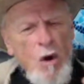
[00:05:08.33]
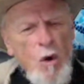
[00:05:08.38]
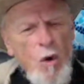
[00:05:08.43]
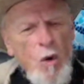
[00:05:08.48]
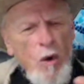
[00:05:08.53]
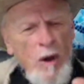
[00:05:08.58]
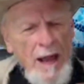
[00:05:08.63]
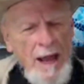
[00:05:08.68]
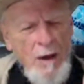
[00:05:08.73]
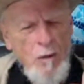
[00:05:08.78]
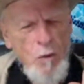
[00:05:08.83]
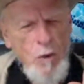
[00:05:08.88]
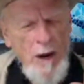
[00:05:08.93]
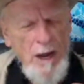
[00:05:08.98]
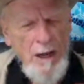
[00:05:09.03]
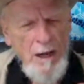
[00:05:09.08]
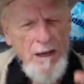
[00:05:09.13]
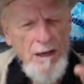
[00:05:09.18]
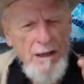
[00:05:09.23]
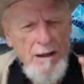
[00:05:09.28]
all that
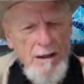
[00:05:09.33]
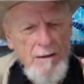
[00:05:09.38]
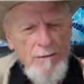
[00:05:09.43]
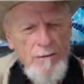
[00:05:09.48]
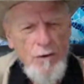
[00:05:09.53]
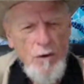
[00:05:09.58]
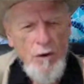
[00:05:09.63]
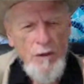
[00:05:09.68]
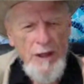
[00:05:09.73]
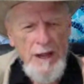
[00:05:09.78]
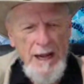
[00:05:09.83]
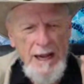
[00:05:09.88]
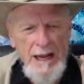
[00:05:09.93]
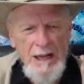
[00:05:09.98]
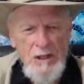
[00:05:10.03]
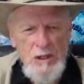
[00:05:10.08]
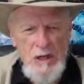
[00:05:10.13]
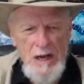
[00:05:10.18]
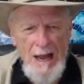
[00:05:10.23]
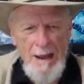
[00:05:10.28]
well for the
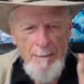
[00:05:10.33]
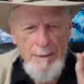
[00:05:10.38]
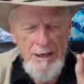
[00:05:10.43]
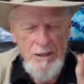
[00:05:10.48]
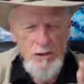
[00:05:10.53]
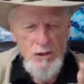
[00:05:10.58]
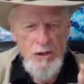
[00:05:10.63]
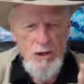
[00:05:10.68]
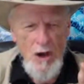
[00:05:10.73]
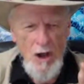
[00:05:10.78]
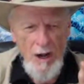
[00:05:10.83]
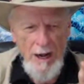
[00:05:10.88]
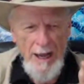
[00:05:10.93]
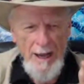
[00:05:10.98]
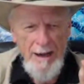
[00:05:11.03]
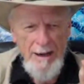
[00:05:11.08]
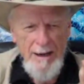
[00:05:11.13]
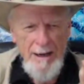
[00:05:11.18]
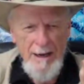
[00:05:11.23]
Islamic scholar,